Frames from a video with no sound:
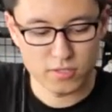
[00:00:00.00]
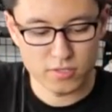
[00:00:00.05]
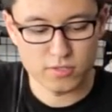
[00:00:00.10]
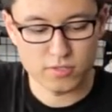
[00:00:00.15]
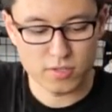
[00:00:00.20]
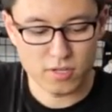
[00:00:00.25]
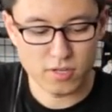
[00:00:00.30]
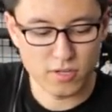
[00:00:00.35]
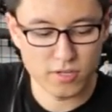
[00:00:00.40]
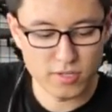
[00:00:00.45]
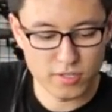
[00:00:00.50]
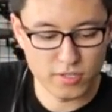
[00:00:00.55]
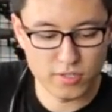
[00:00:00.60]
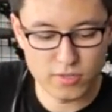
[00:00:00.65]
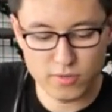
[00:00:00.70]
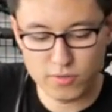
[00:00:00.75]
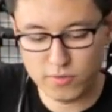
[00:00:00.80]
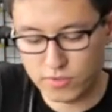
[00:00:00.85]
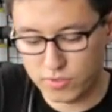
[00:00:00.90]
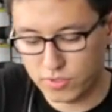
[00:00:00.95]
So all you
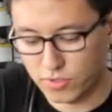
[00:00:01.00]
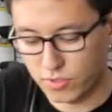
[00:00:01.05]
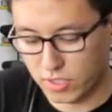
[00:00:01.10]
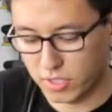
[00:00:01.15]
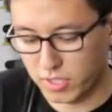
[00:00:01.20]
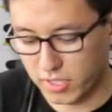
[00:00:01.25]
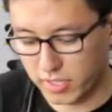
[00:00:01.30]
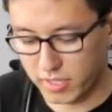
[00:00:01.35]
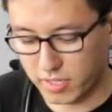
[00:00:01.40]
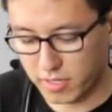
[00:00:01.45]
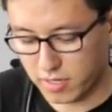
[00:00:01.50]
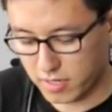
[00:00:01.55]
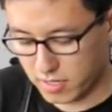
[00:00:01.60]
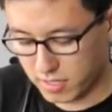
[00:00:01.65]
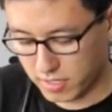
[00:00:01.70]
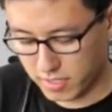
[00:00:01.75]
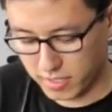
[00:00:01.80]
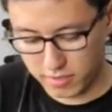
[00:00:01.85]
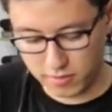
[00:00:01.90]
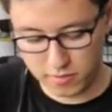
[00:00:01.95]
do is you click it
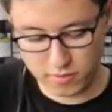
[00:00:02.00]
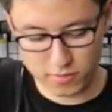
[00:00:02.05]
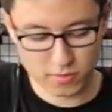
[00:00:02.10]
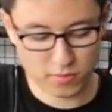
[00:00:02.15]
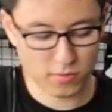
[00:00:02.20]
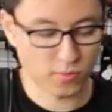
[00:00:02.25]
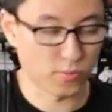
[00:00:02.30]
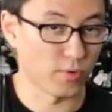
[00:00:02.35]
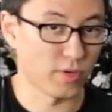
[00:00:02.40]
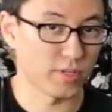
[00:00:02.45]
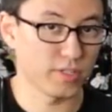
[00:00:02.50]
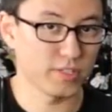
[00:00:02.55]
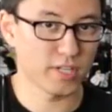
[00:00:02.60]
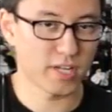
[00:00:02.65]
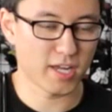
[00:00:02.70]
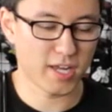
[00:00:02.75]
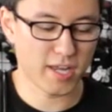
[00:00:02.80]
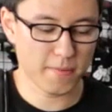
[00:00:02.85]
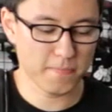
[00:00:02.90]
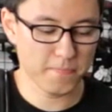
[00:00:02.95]
on one
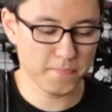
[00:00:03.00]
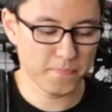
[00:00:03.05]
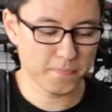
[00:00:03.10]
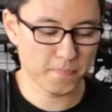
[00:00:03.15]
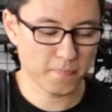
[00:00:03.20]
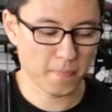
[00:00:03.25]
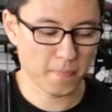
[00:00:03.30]
time,